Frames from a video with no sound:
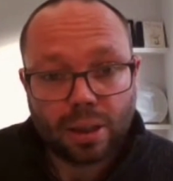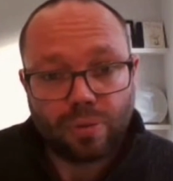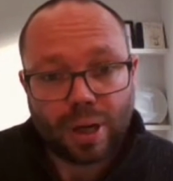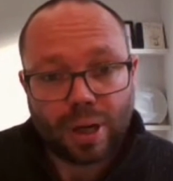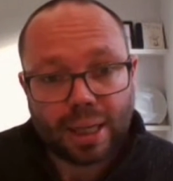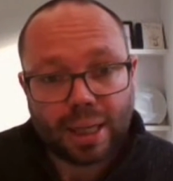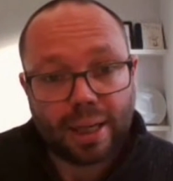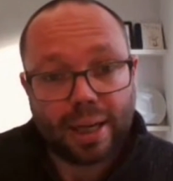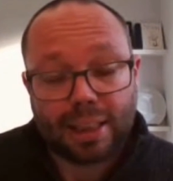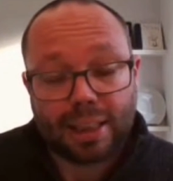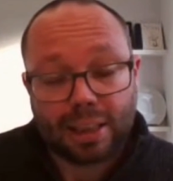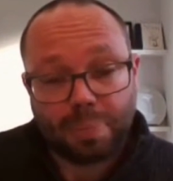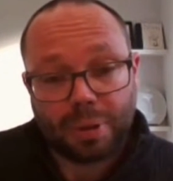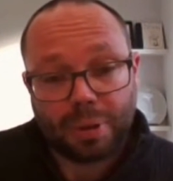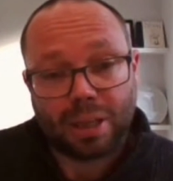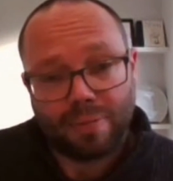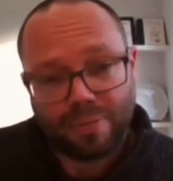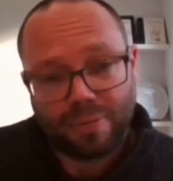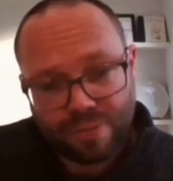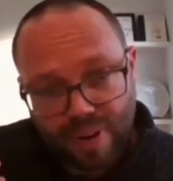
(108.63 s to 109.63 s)
The regulator has
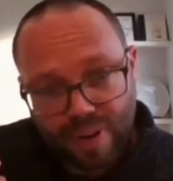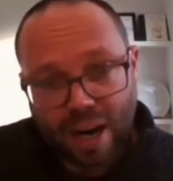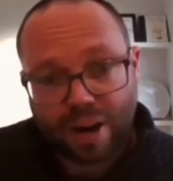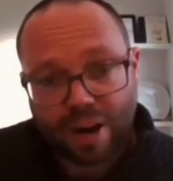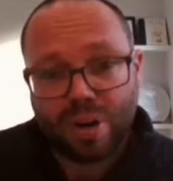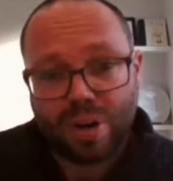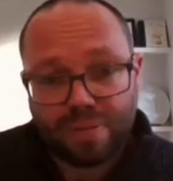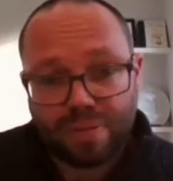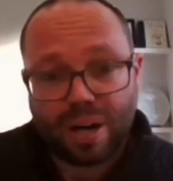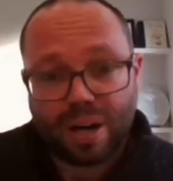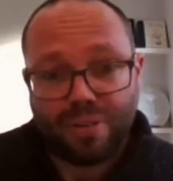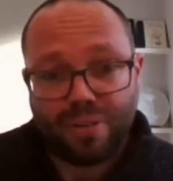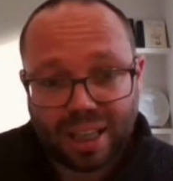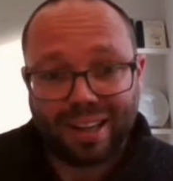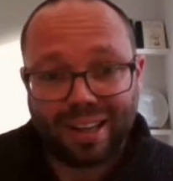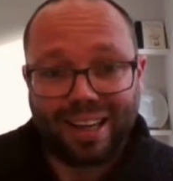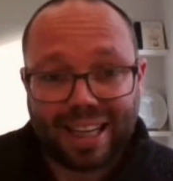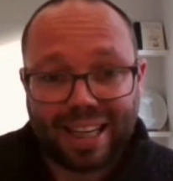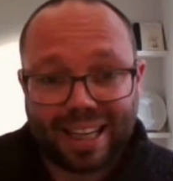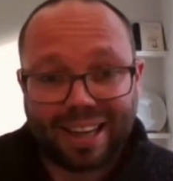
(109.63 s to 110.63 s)
become very, very
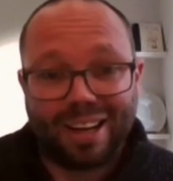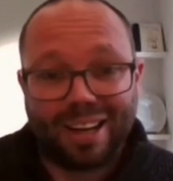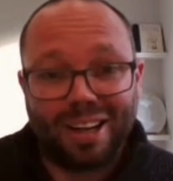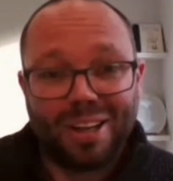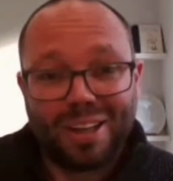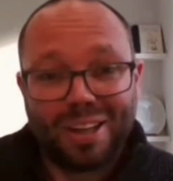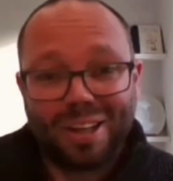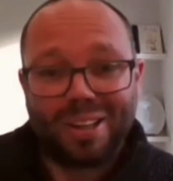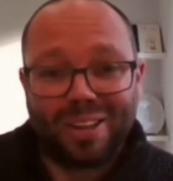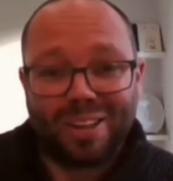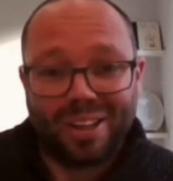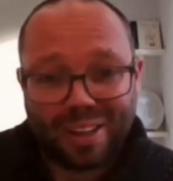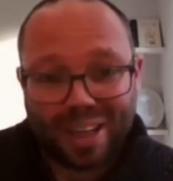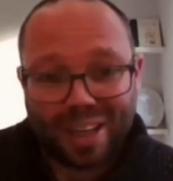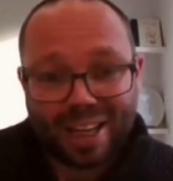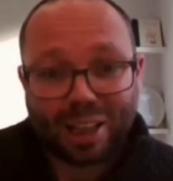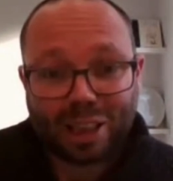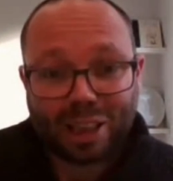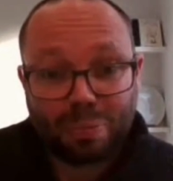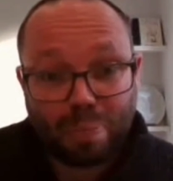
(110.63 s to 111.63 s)
clear that
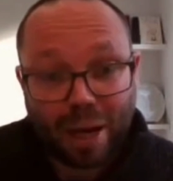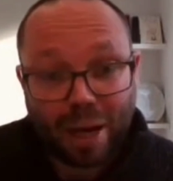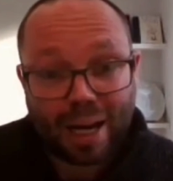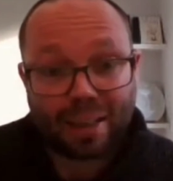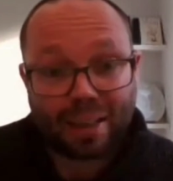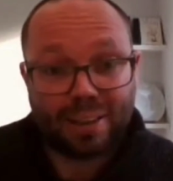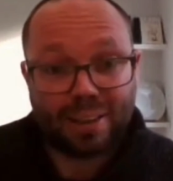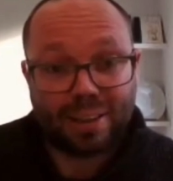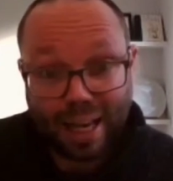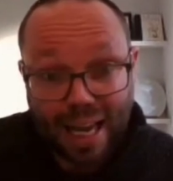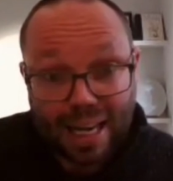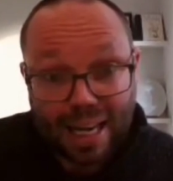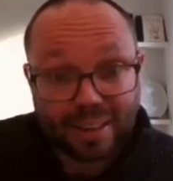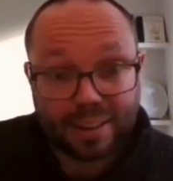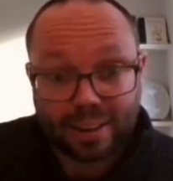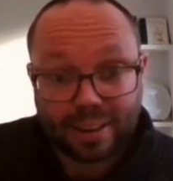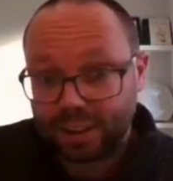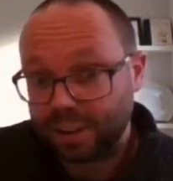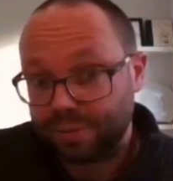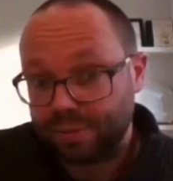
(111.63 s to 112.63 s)
they expect
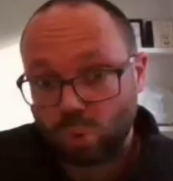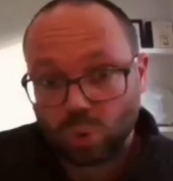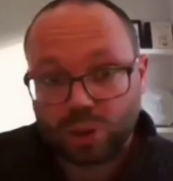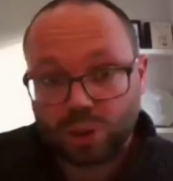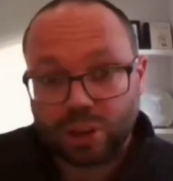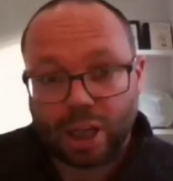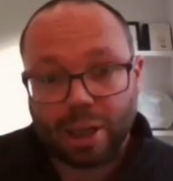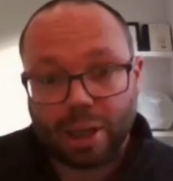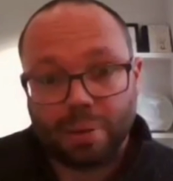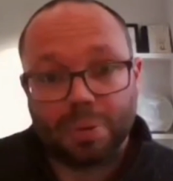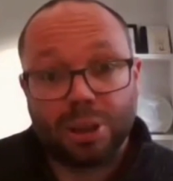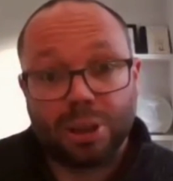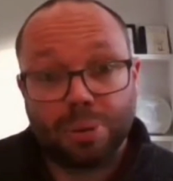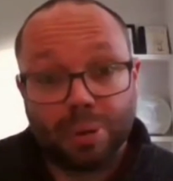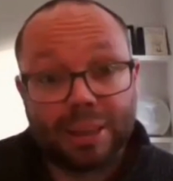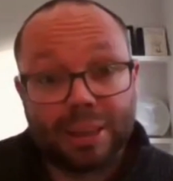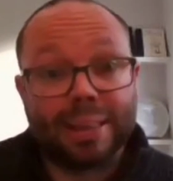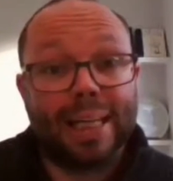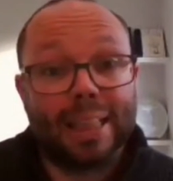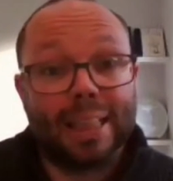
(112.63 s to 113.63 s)
lenders of all types
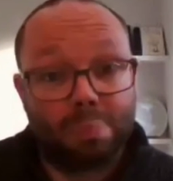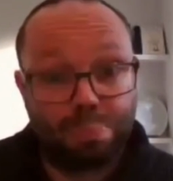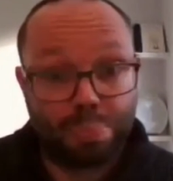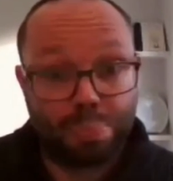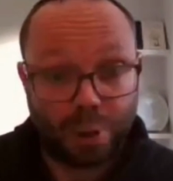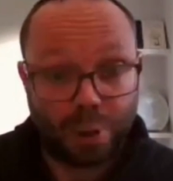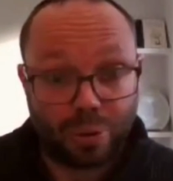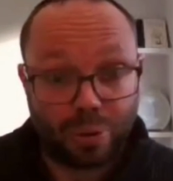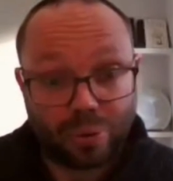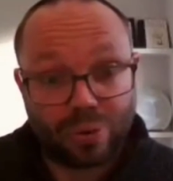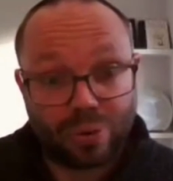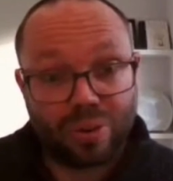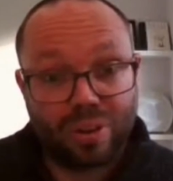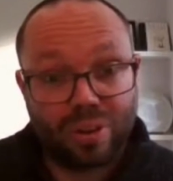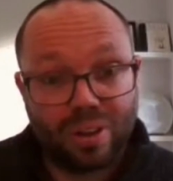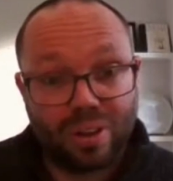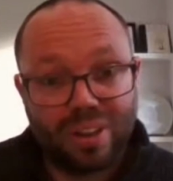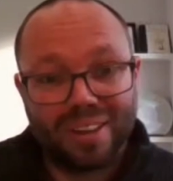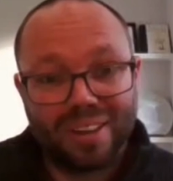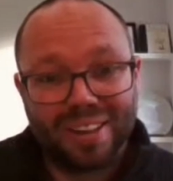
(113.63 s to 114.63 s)
to assess both.
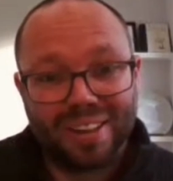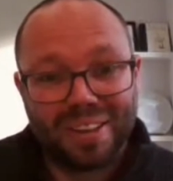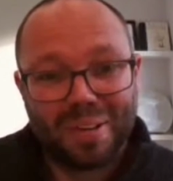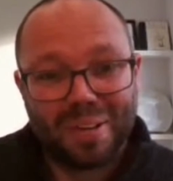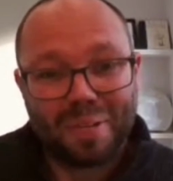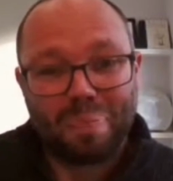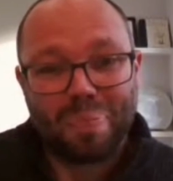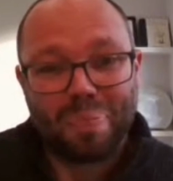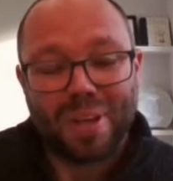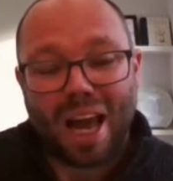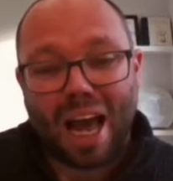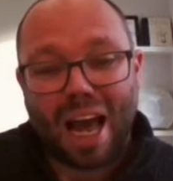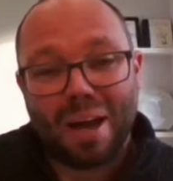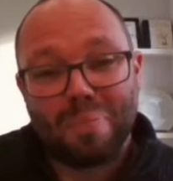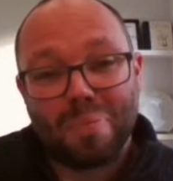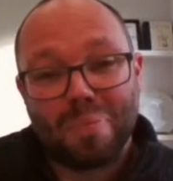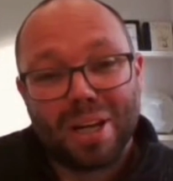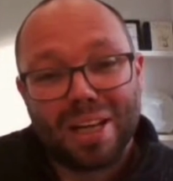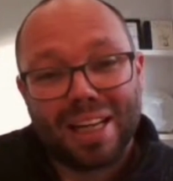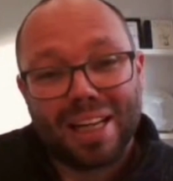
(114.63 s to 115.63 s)

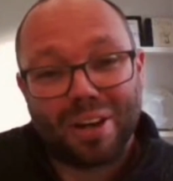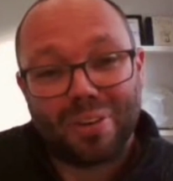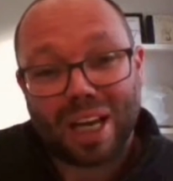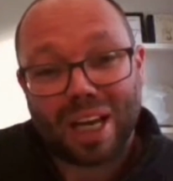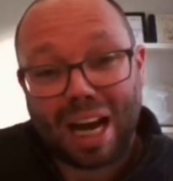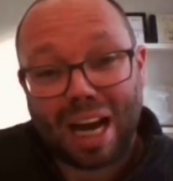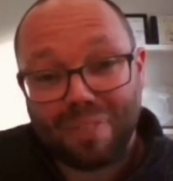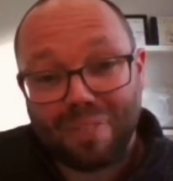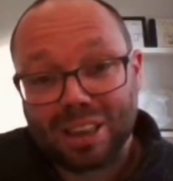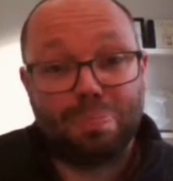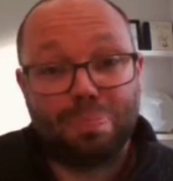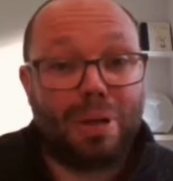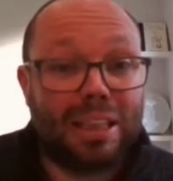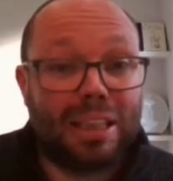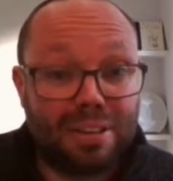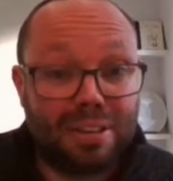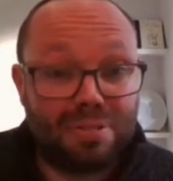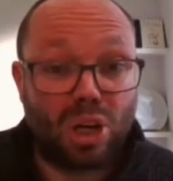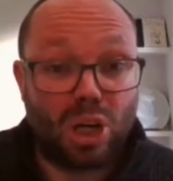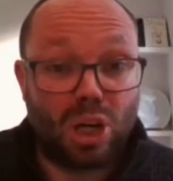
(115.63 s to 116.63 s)
Now, they haven't
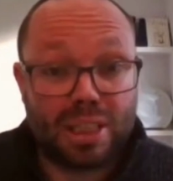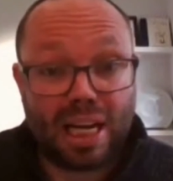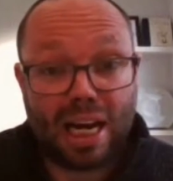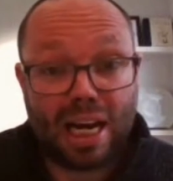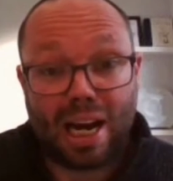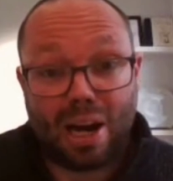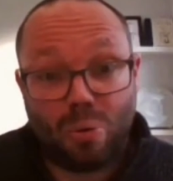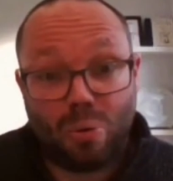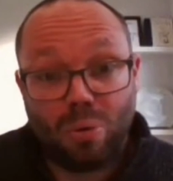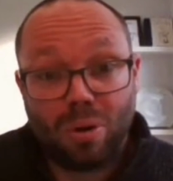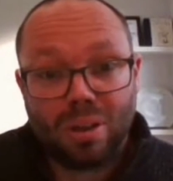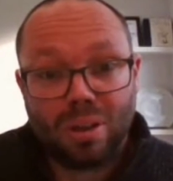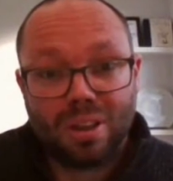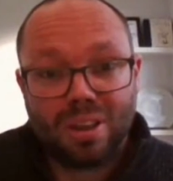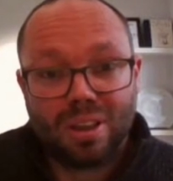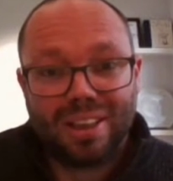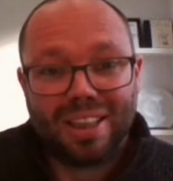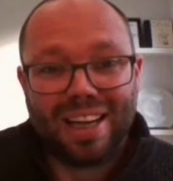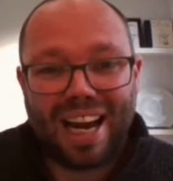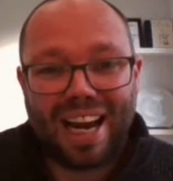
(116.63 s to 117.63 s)
specified how,
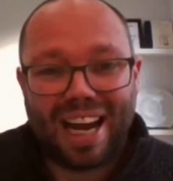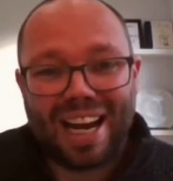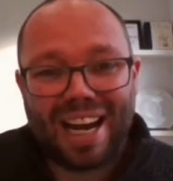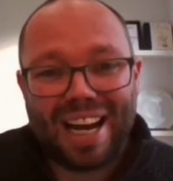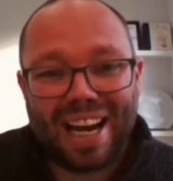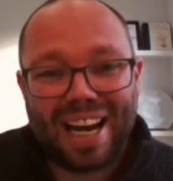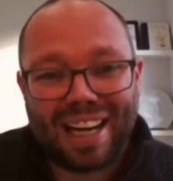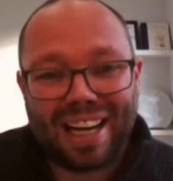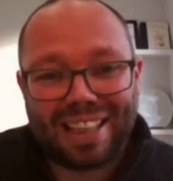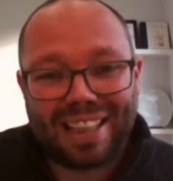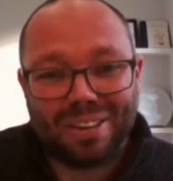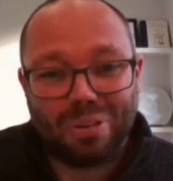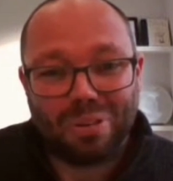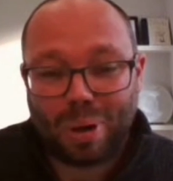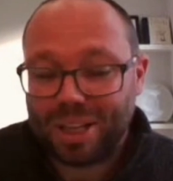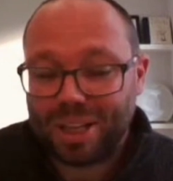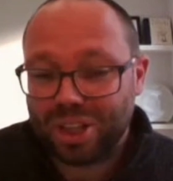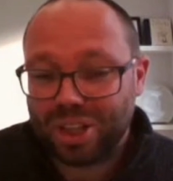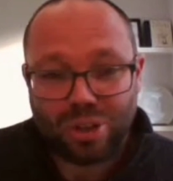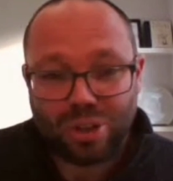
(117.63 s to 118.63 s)

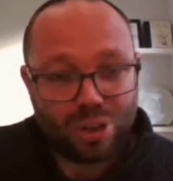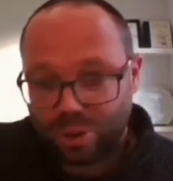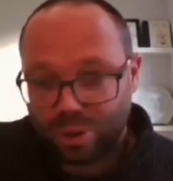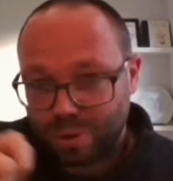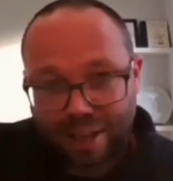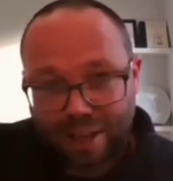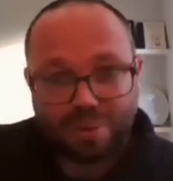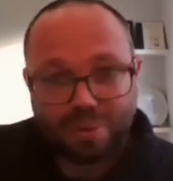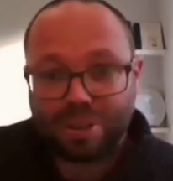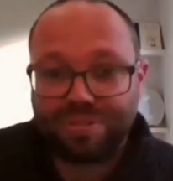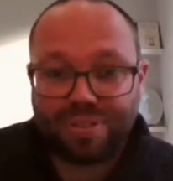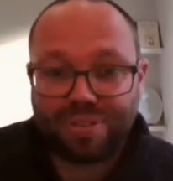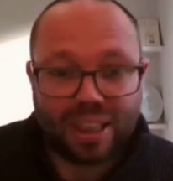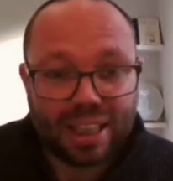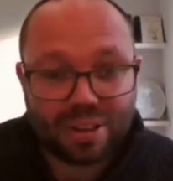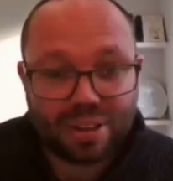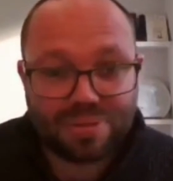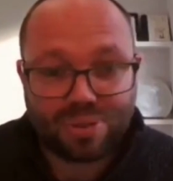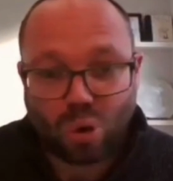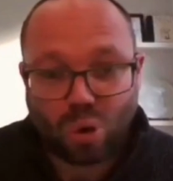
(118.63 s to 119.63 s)
whether you get them to
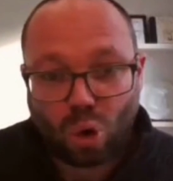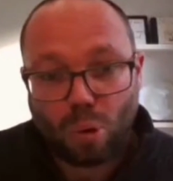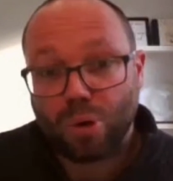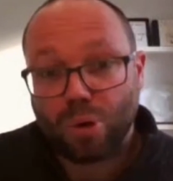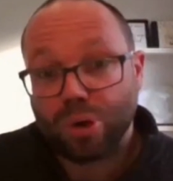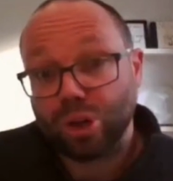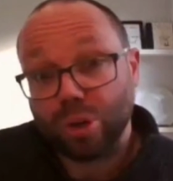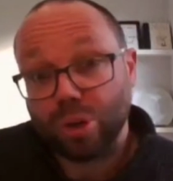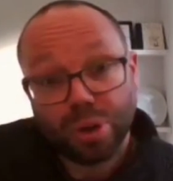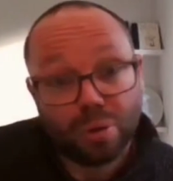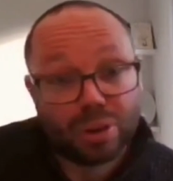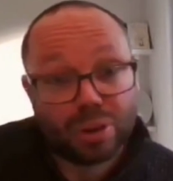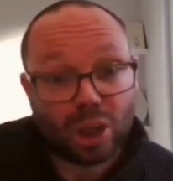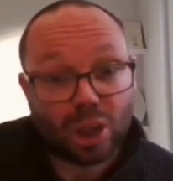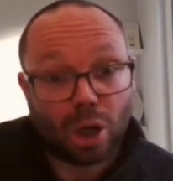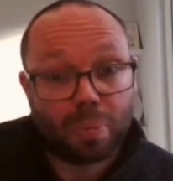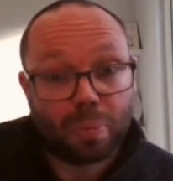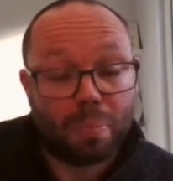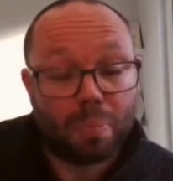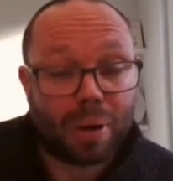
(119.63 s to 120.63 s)
fill in a form or you
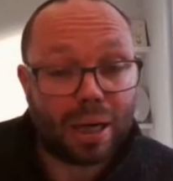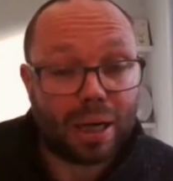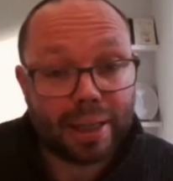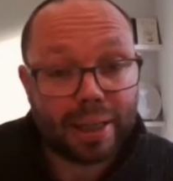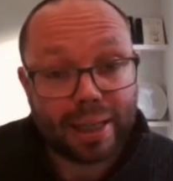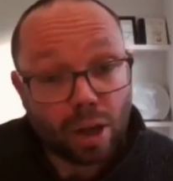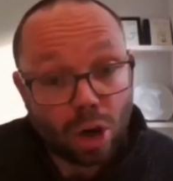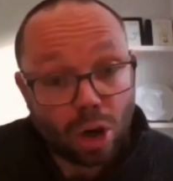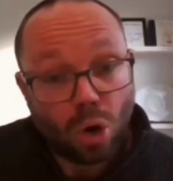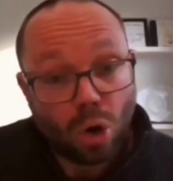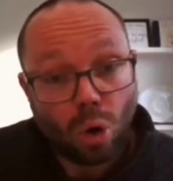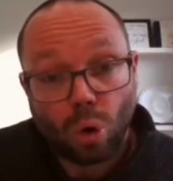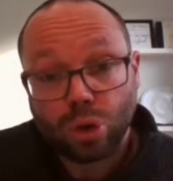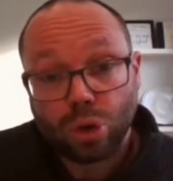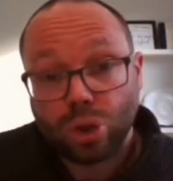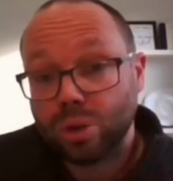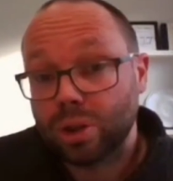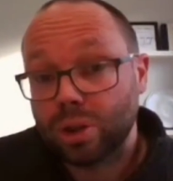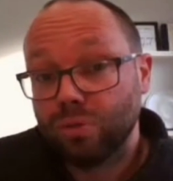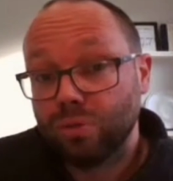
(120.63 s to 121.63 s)
use open banking,
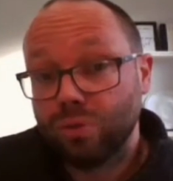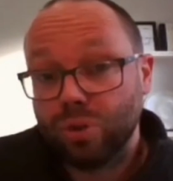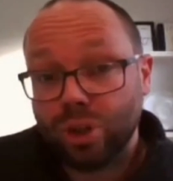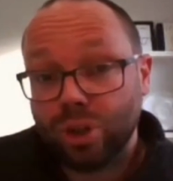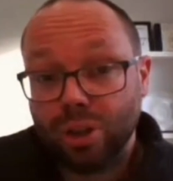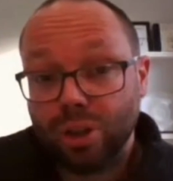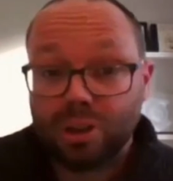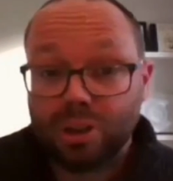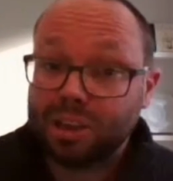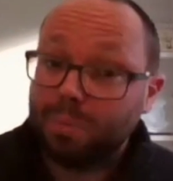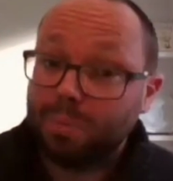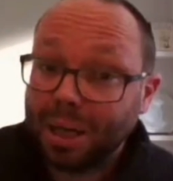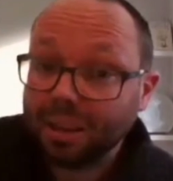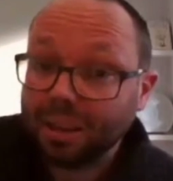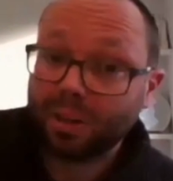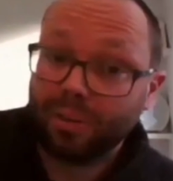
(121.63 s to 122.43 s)
or you can use some